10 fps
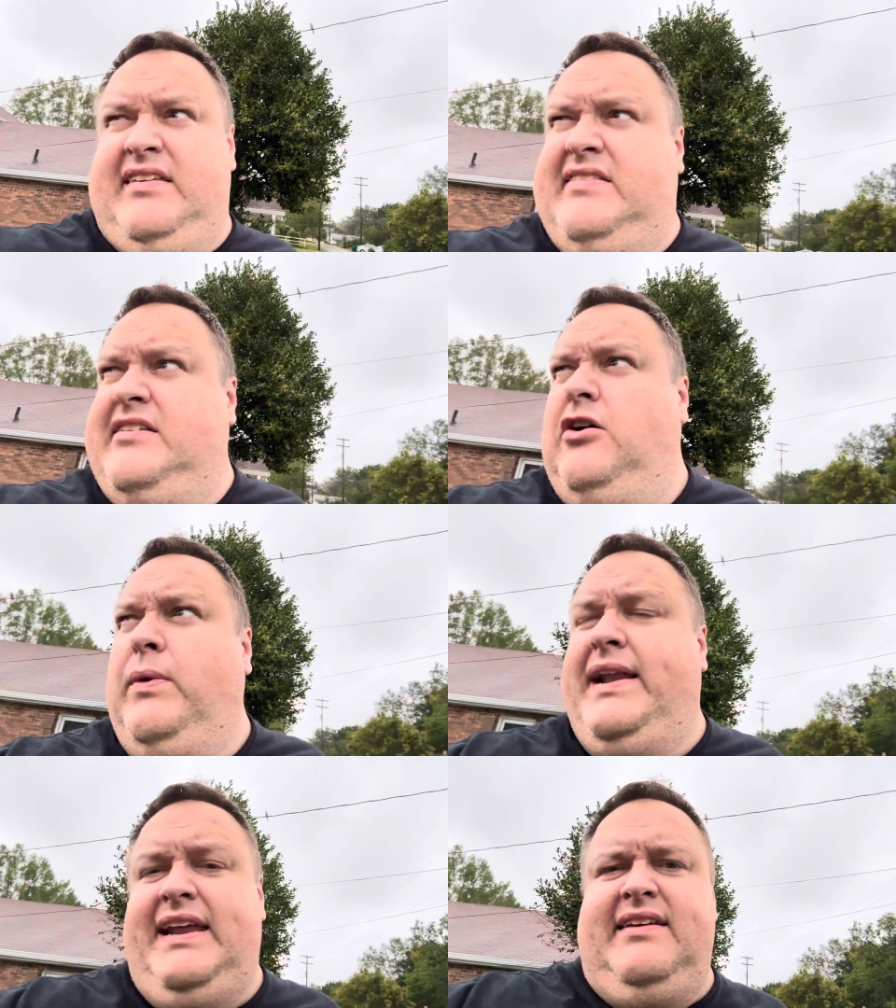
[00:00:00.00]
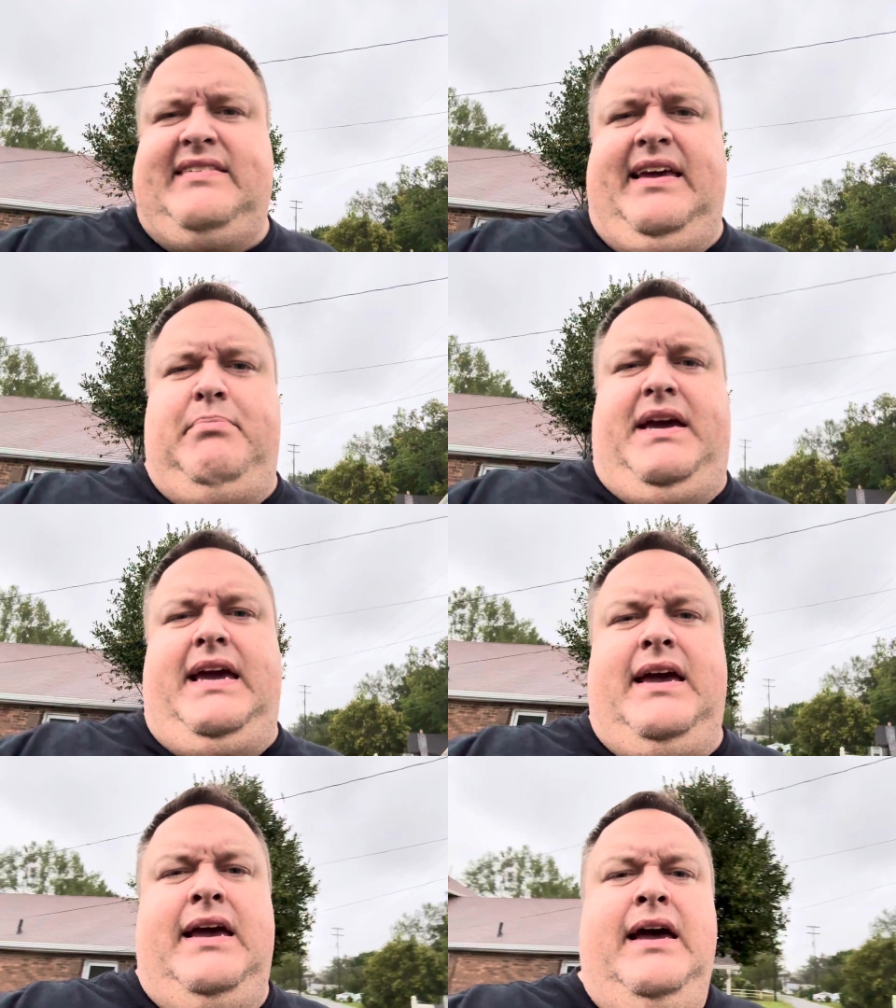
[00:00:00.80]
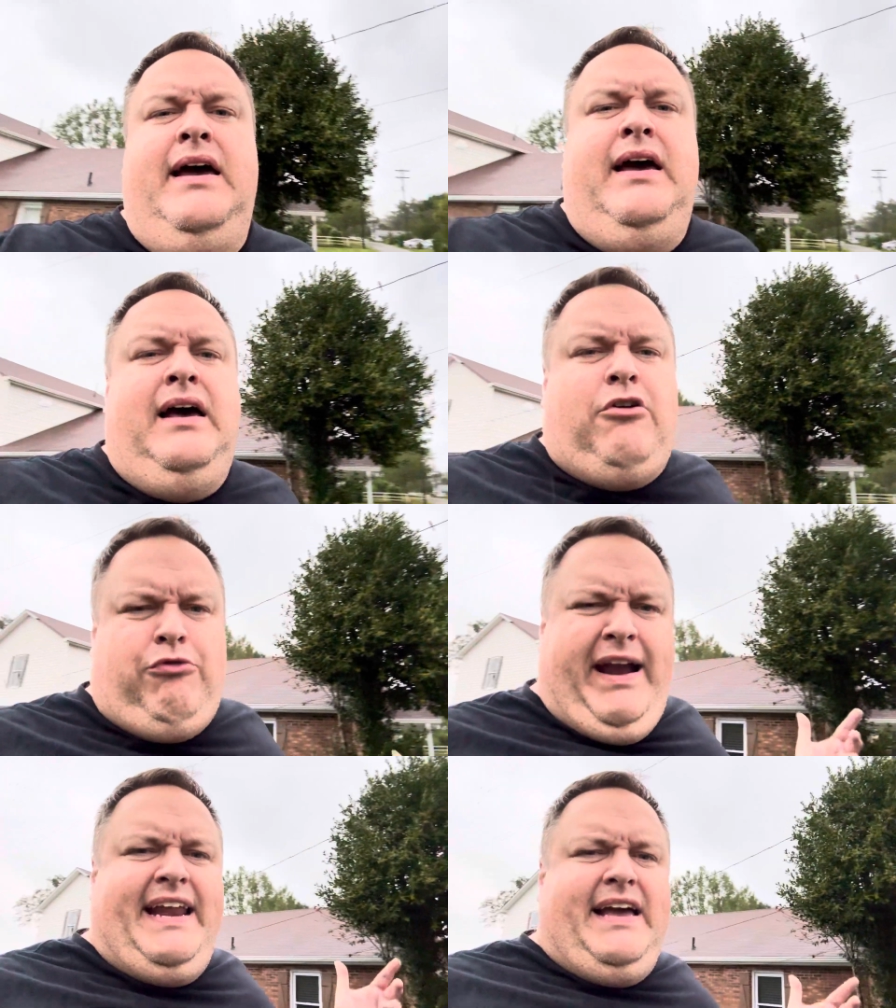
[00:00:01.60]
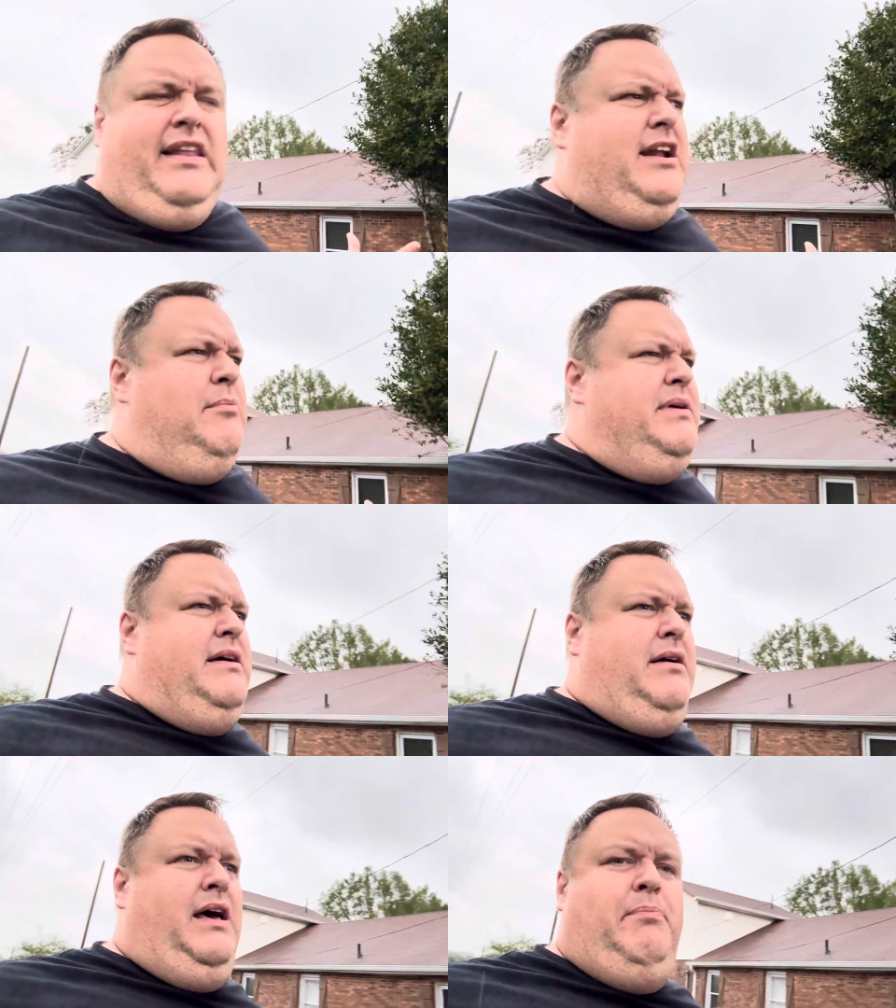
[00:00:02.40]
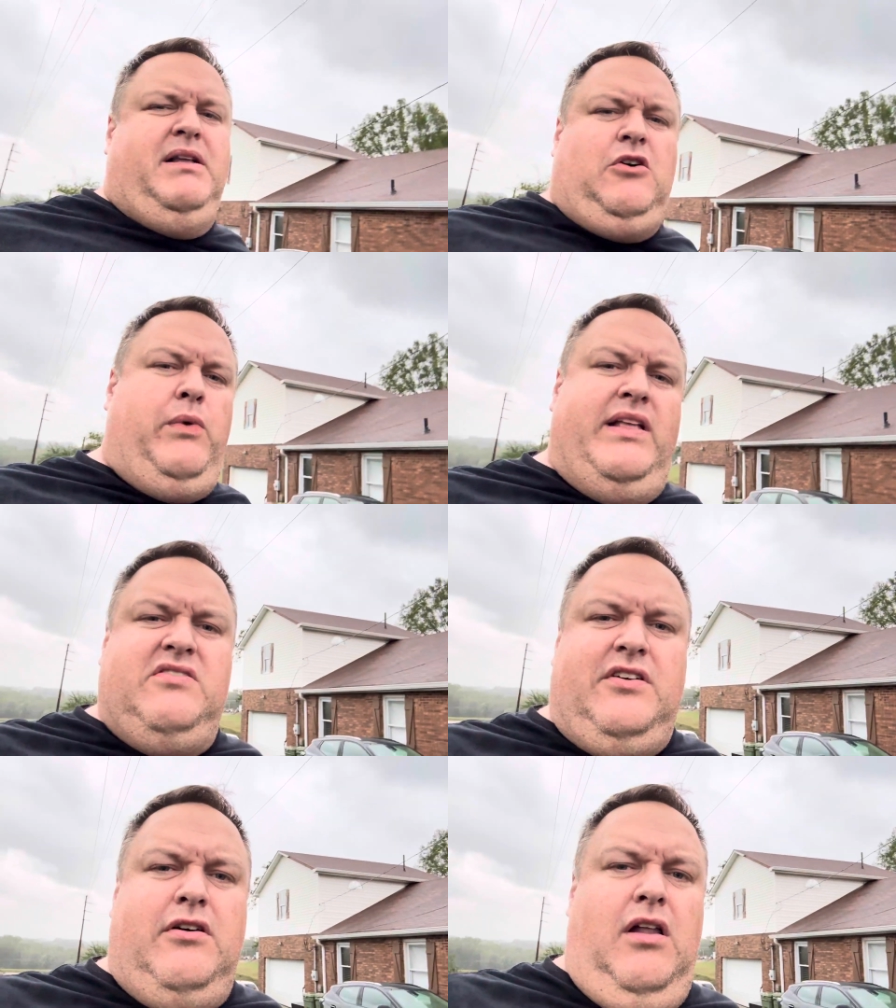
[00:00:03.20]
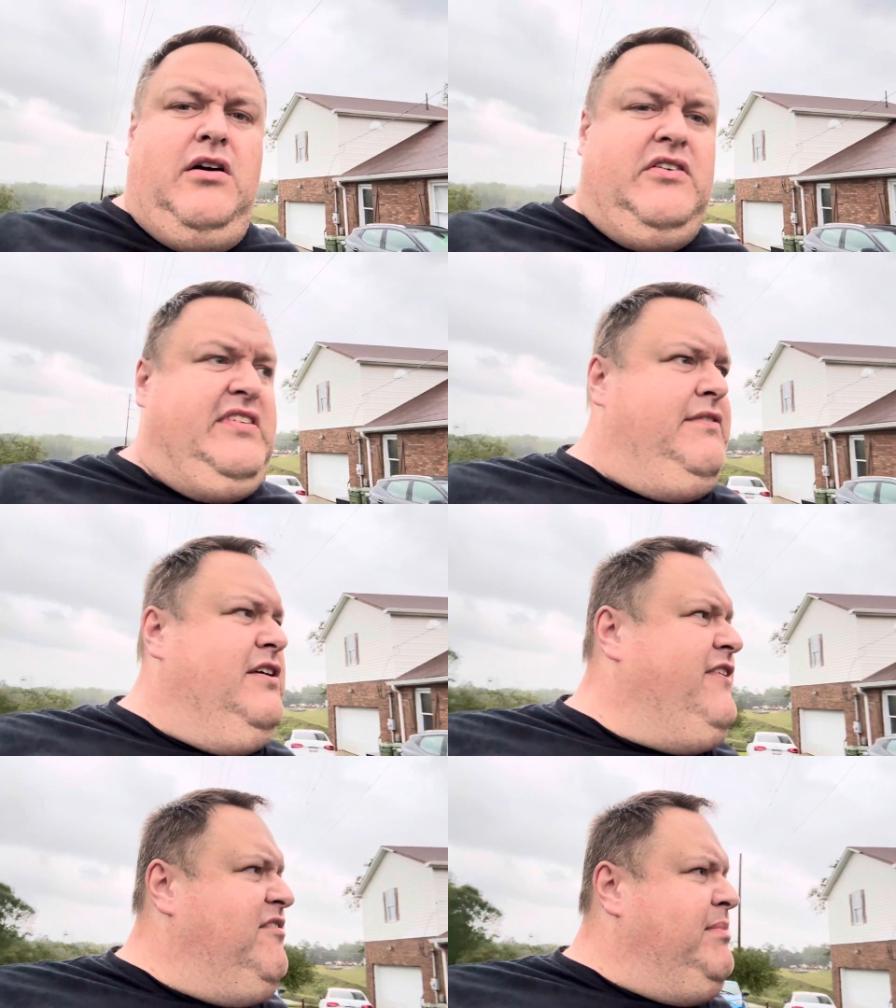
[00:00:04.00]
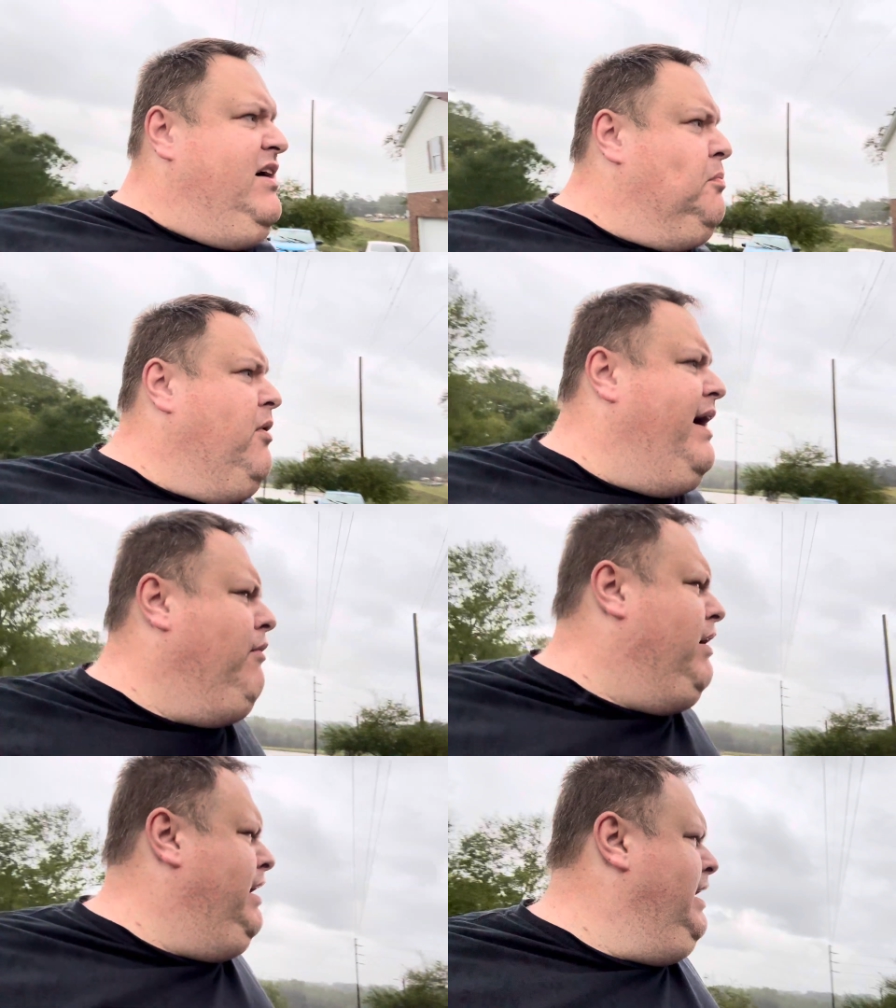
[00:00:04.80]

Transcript: It's still windy as can be, raining a little bit, but the winds are no longer 75 miles per hour.